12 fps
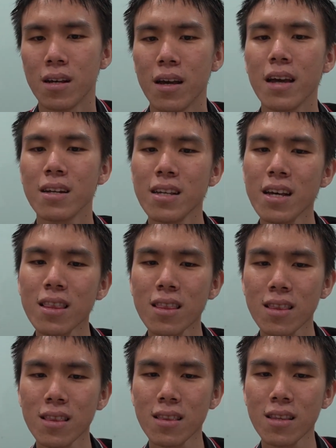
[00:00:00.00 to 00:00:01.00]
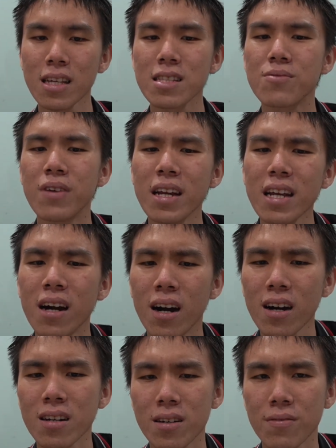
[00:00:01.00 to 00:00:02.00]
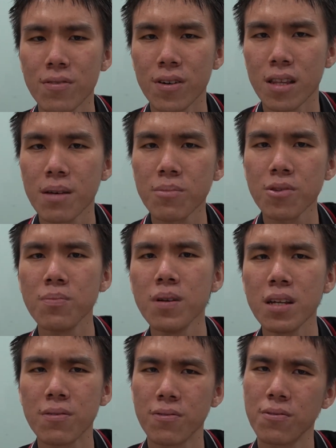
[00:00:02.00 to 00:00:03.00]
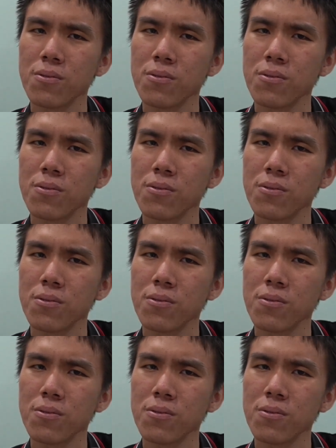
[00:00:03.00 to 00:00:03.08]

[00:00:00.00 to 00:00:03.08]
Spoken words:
and yet it's very hard for them to believe.